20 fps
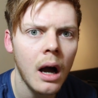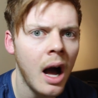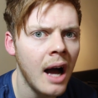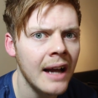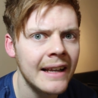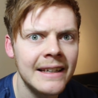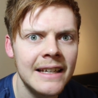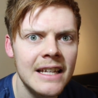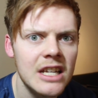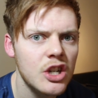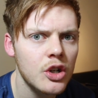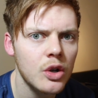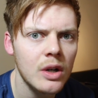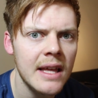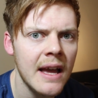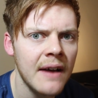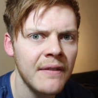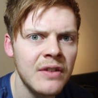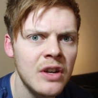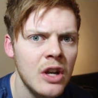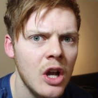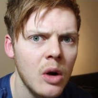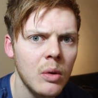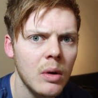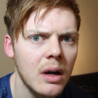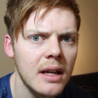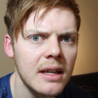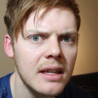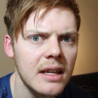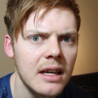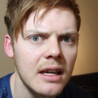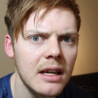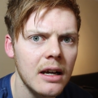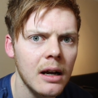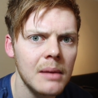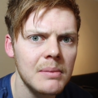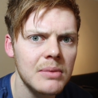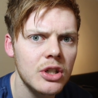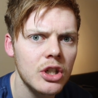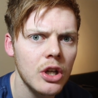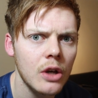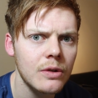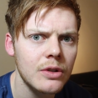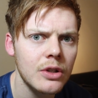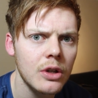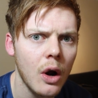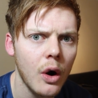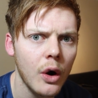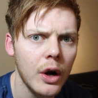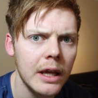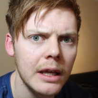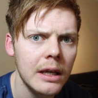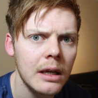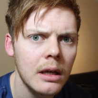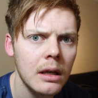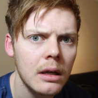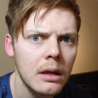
I literally have no idea, I'm so sorry.